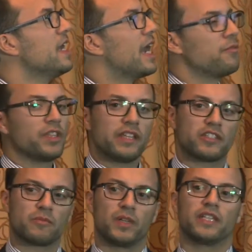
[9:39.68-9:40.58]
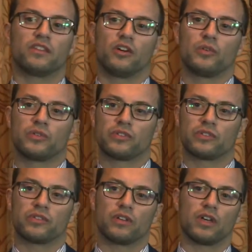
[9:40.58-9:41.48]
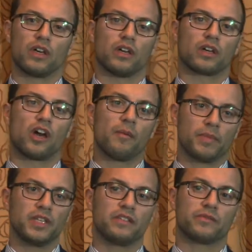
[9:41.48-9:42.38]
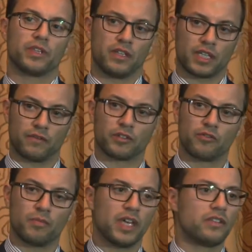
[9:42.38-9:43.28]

And we then split those companies within a given group